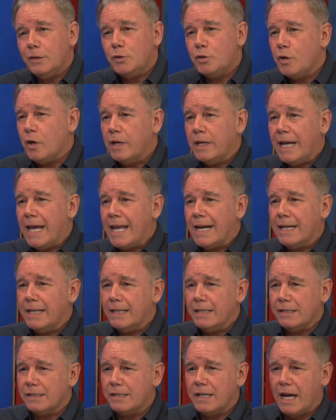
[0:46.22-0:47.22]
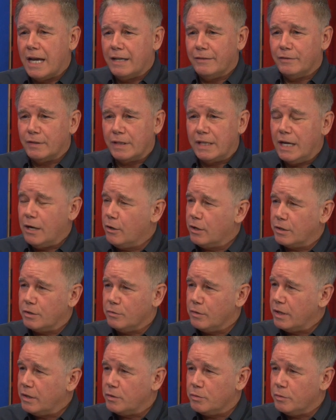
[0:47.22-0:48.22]
Sean Hannity is kind of a
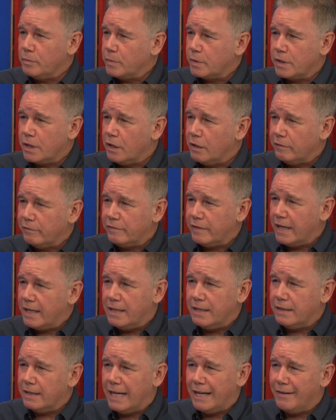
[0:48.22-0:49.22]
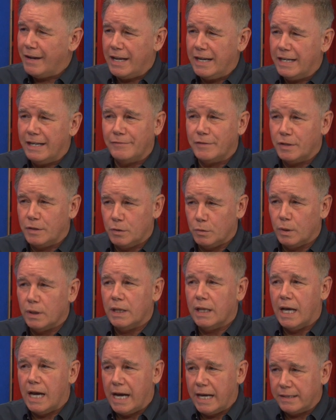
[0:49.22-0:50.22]
character unto himself. I didn't, ha I didn't have to do a
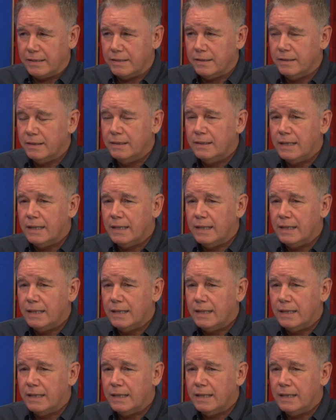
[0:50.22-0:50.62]
lot.